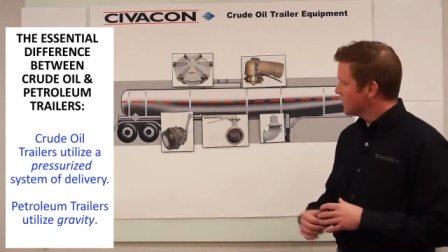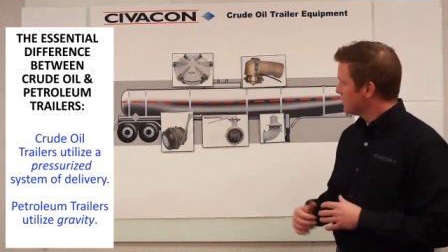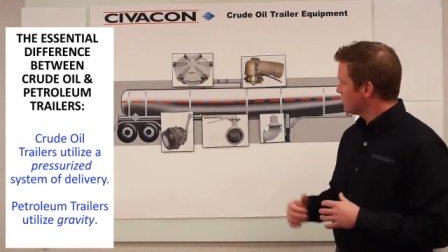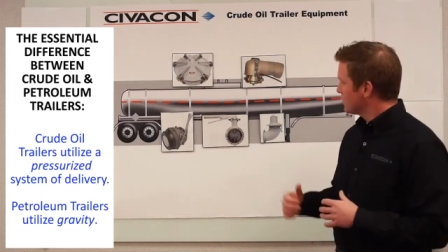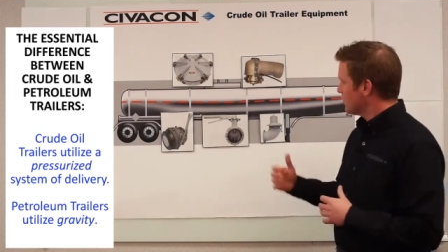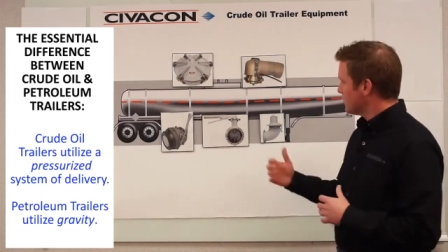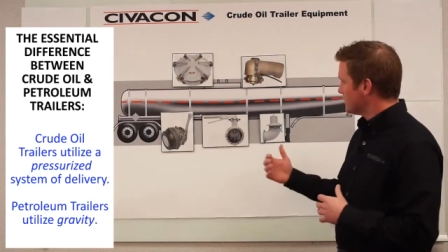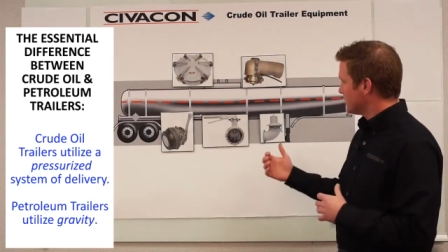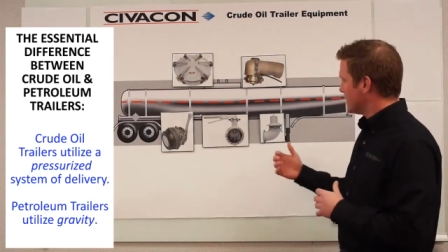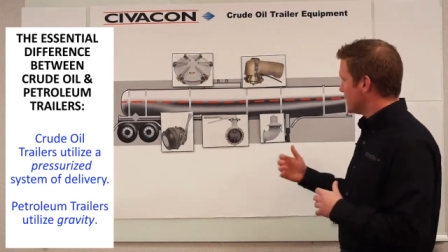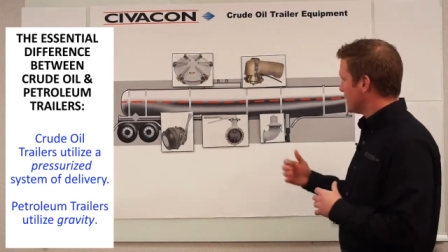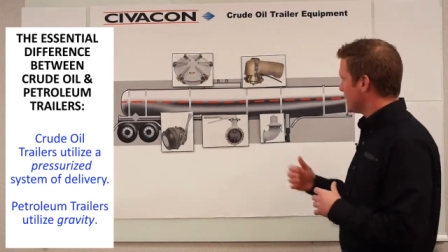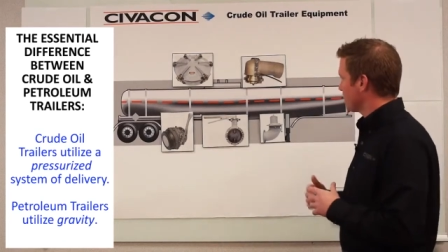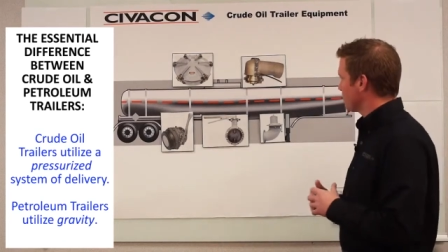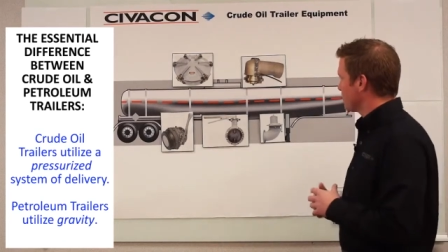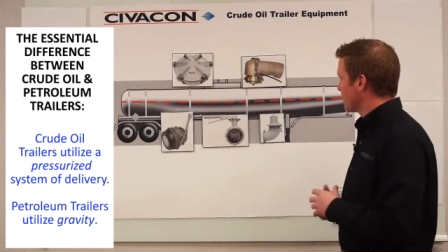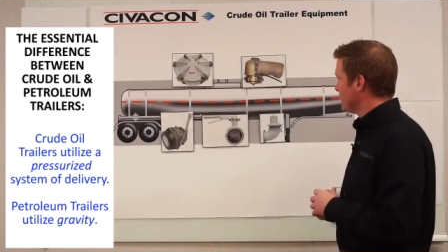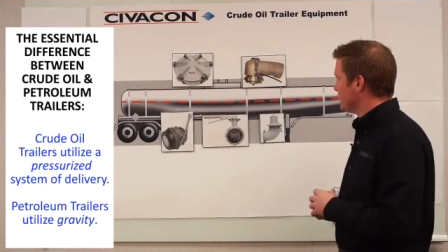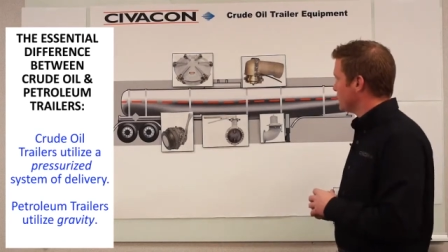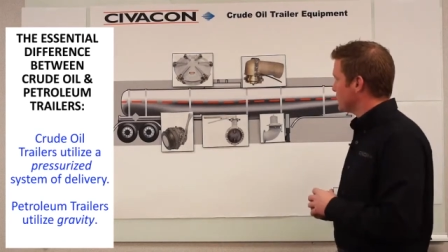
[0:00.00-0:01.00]
So let's take a
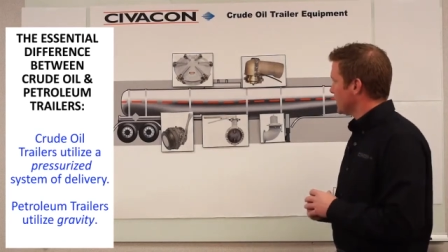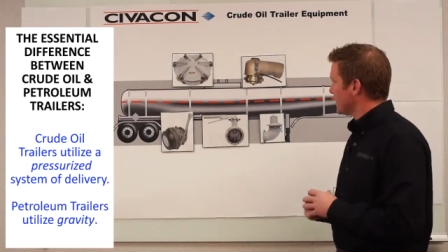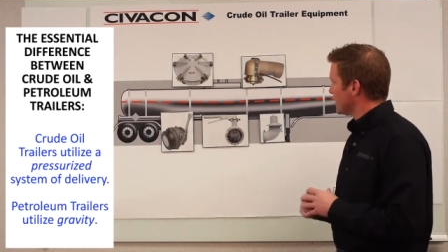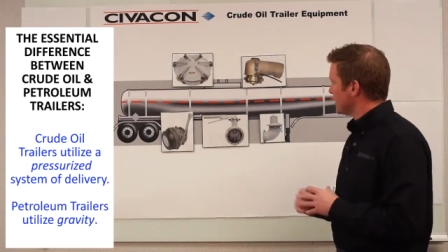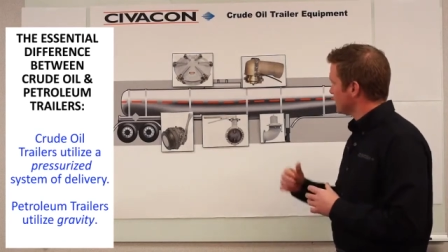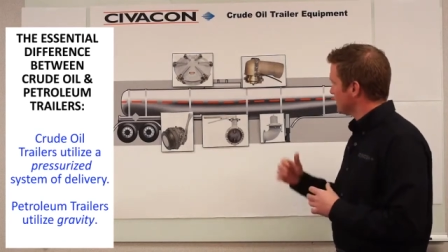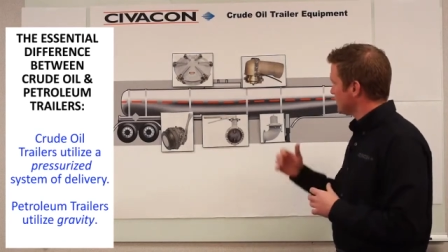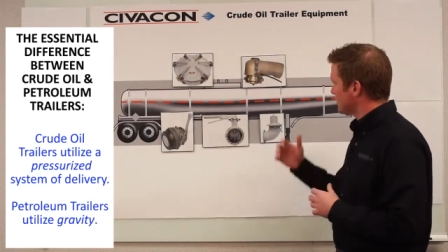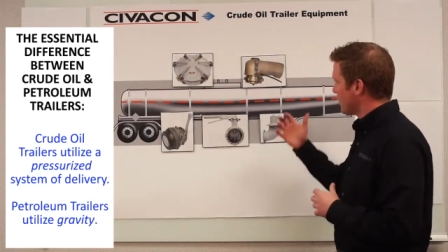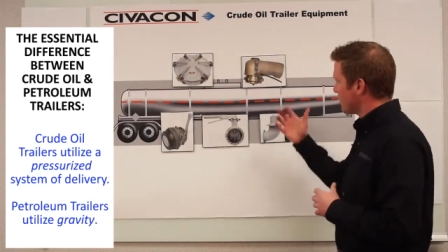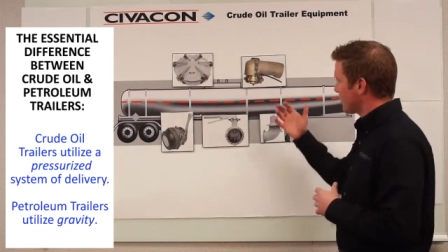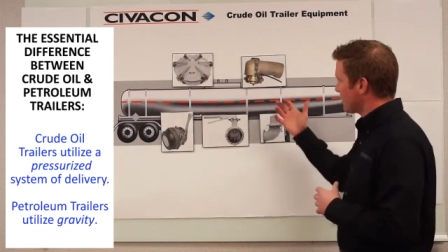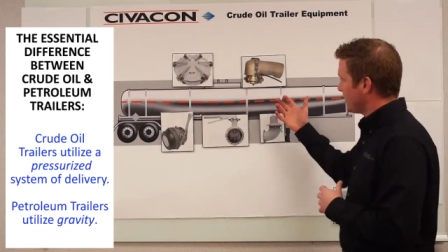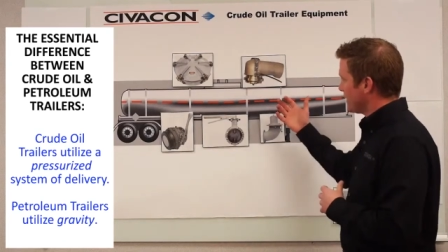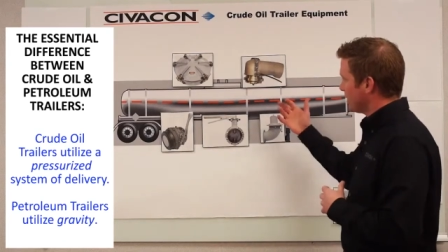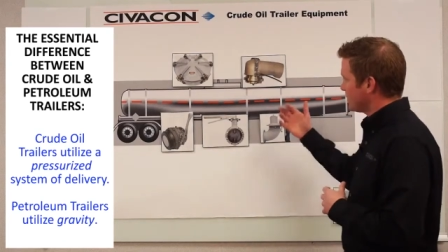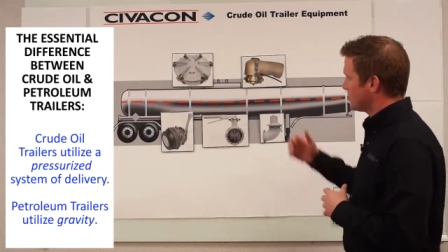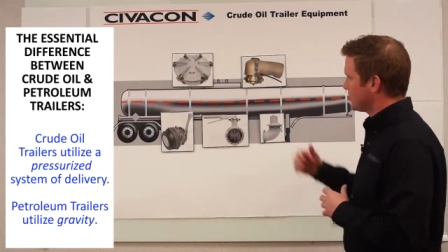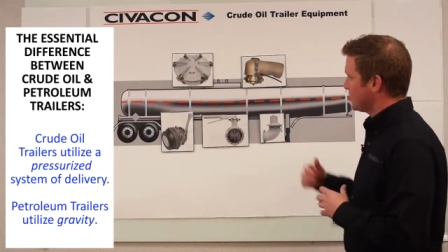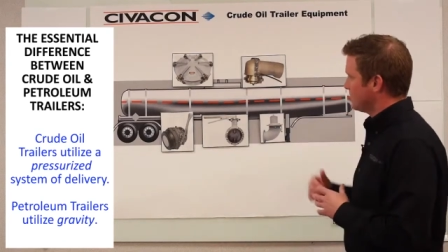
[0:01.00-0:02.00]
brief second to talk
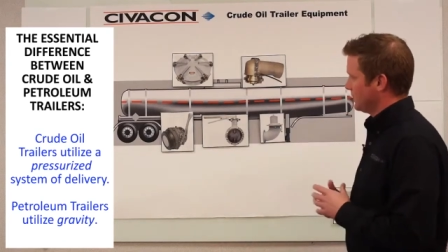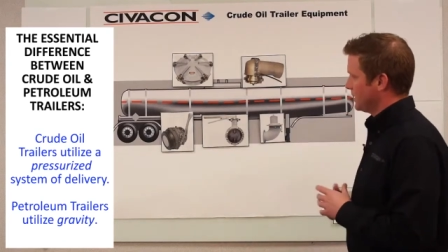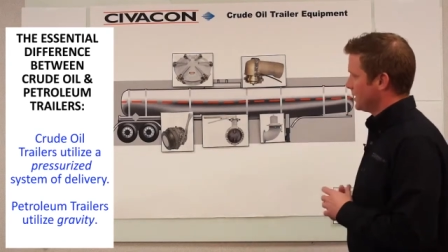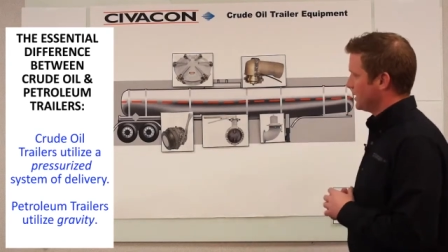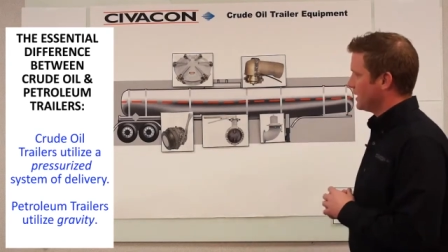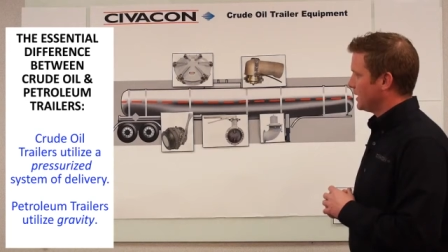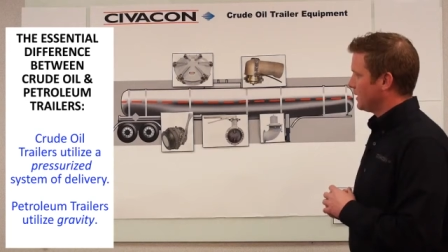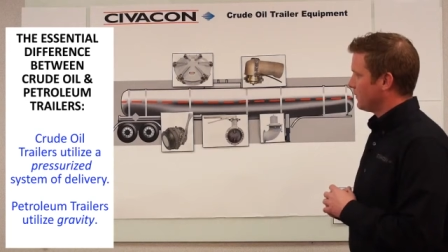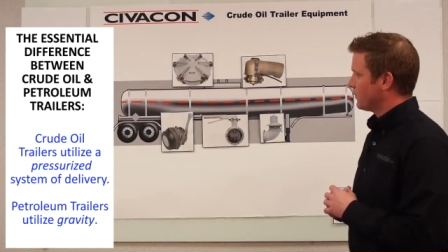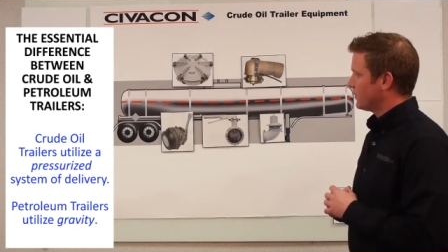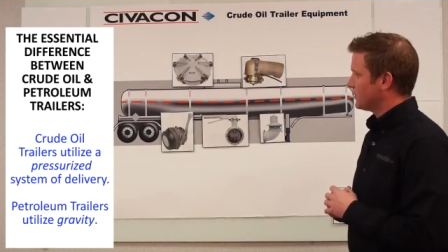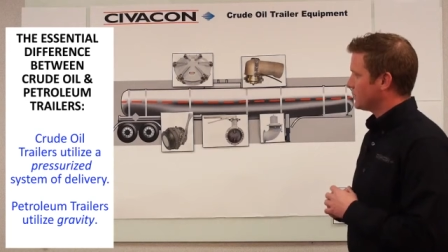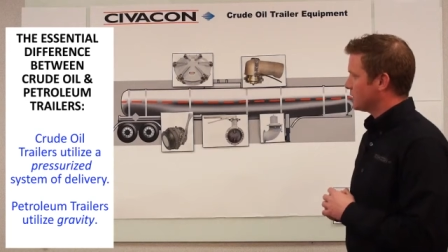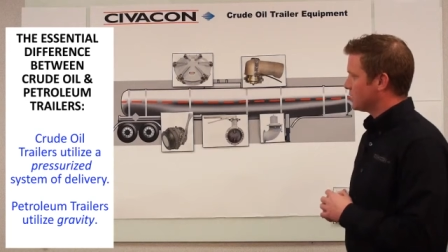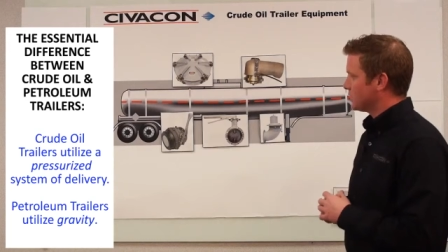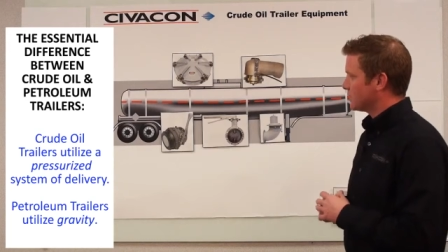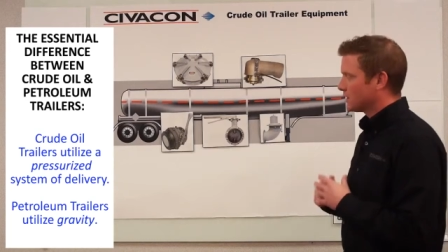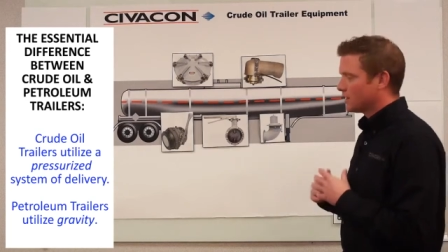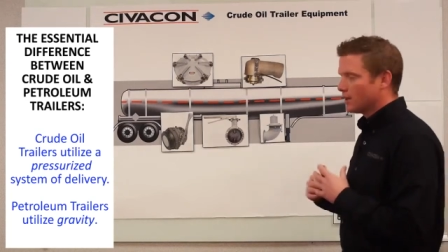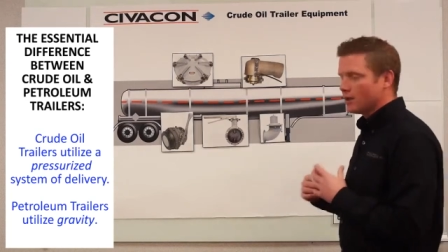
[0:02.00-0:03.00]
about some of the
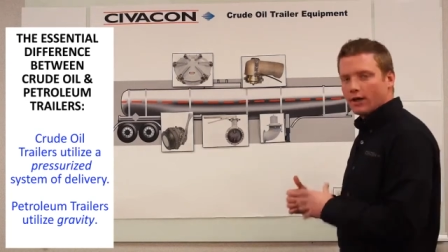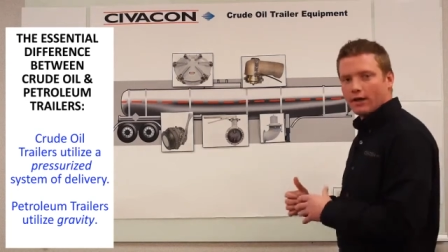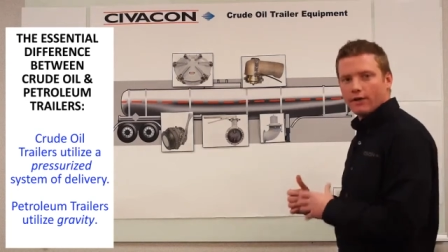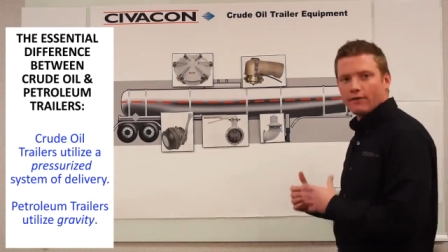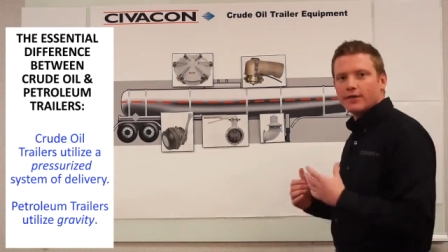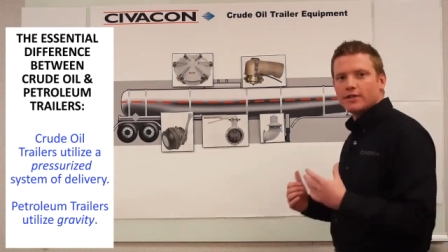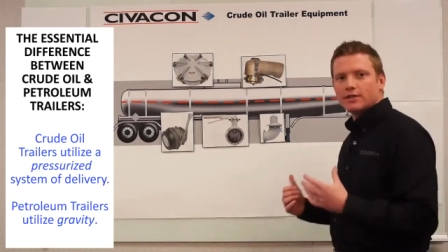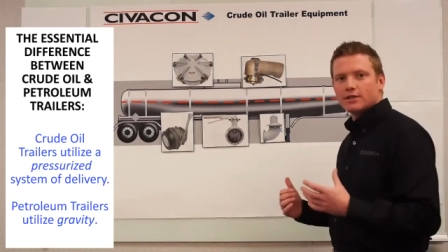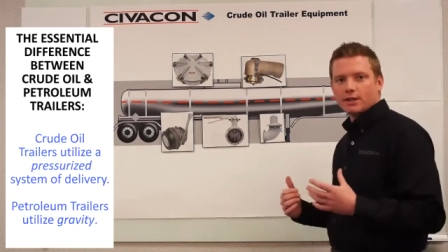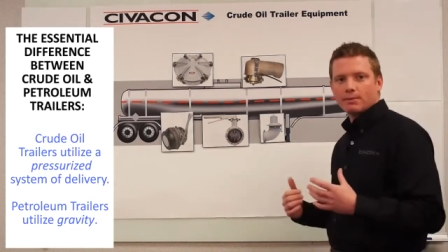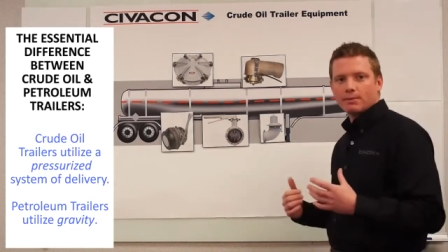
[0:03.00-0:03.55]
differences of these